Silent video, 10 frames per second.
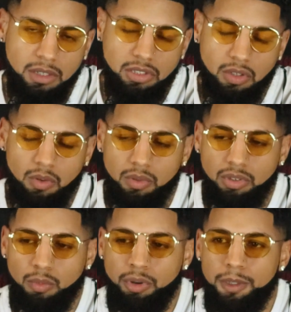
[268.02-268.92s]
So
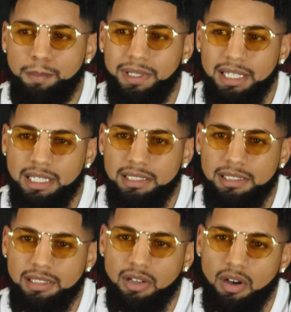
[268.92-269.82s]
the word
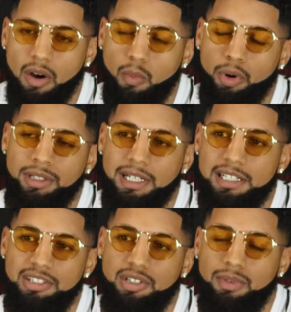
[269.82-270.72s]
peace, a word
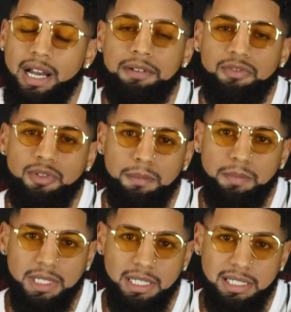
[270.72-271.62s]
that's derived from
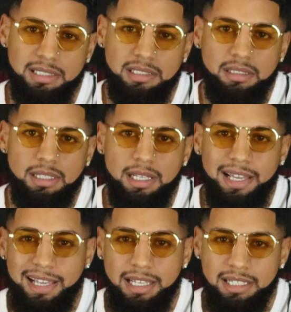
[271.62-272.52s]
peace,
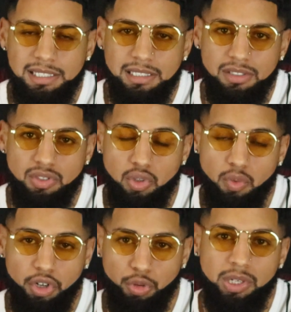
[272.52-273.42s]
is
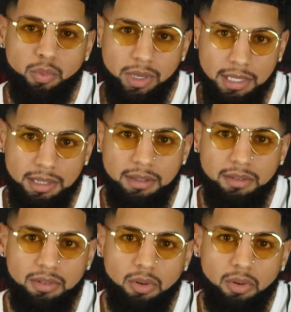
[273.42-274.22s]
to agree with